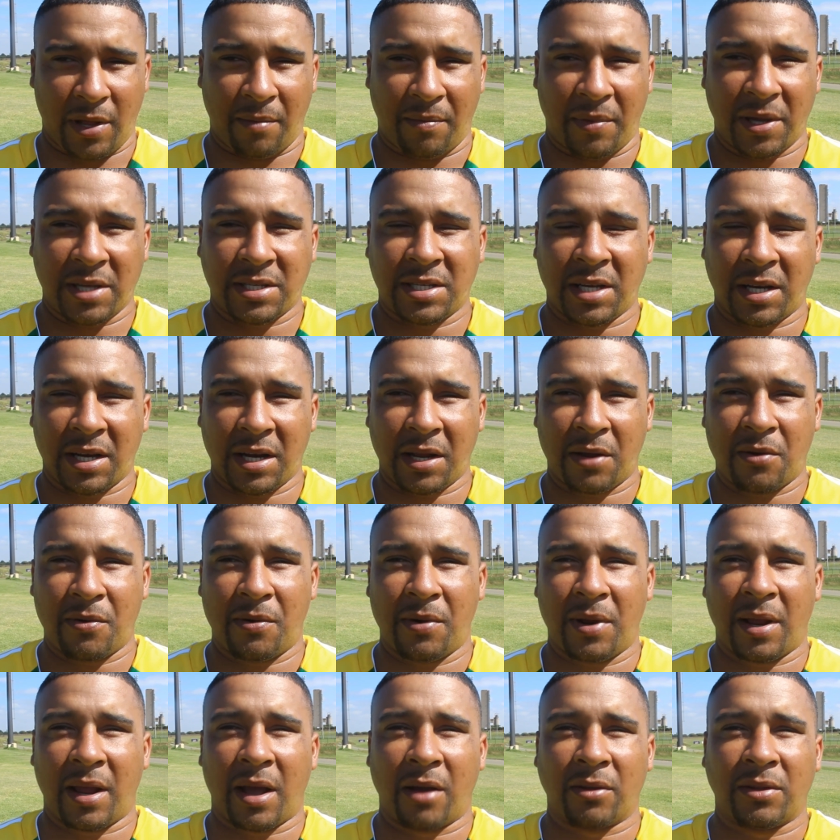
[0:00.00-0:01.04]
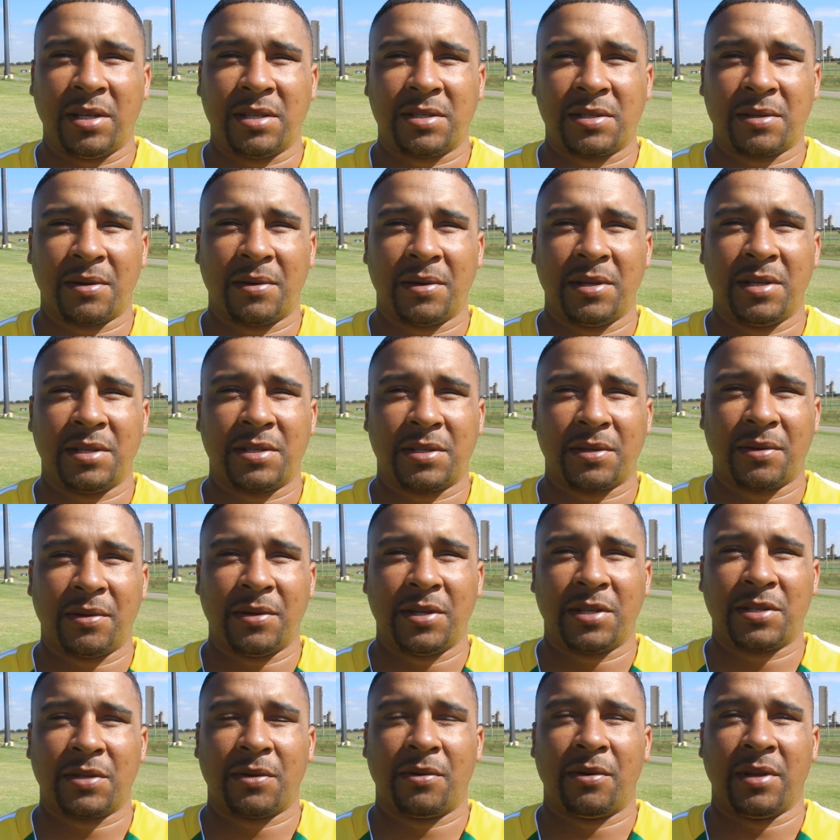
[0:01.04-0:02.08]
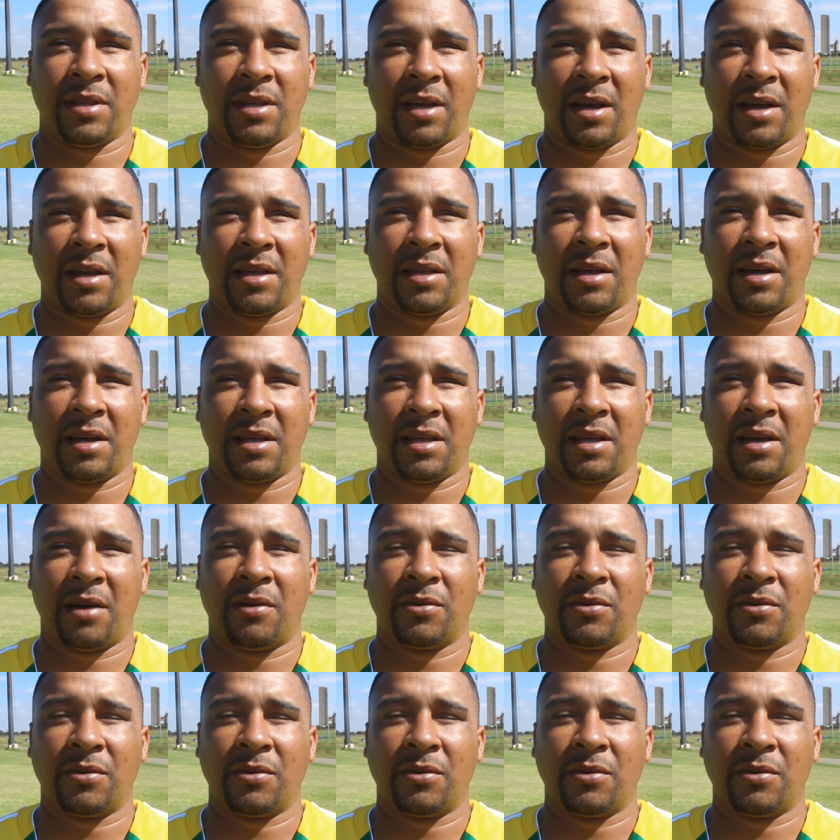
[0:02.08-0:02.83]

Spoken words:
basically calling out, he saw, yeah,